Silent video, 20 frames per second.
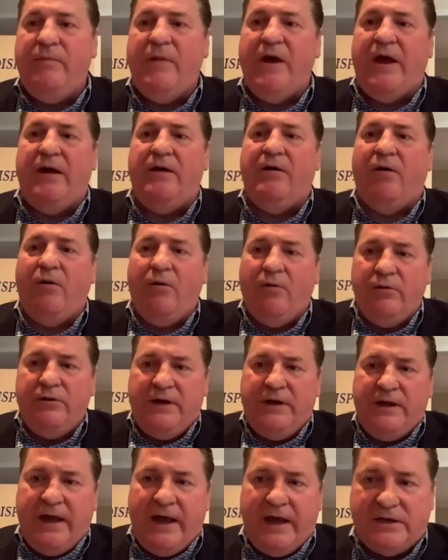a
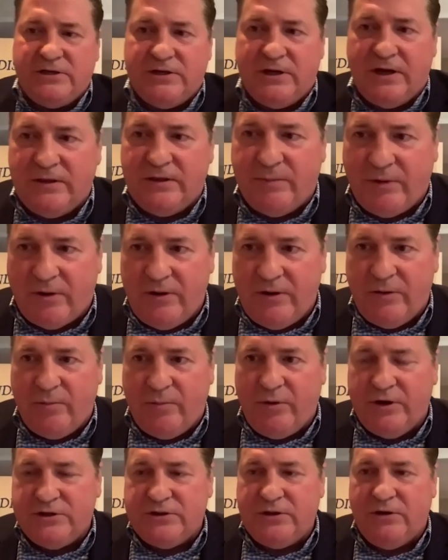holding action on the part of the
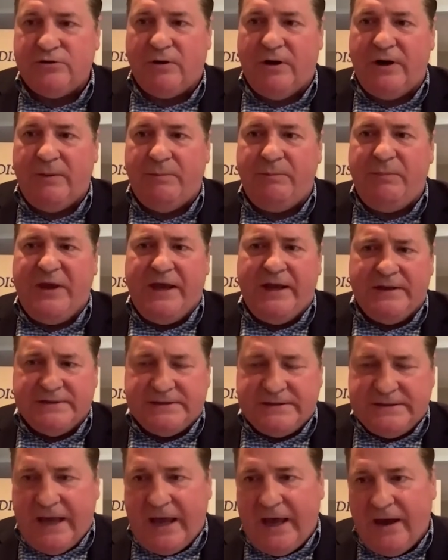British. They're trying to pin
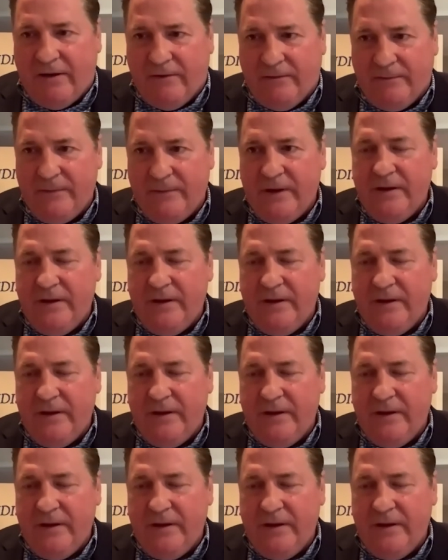us down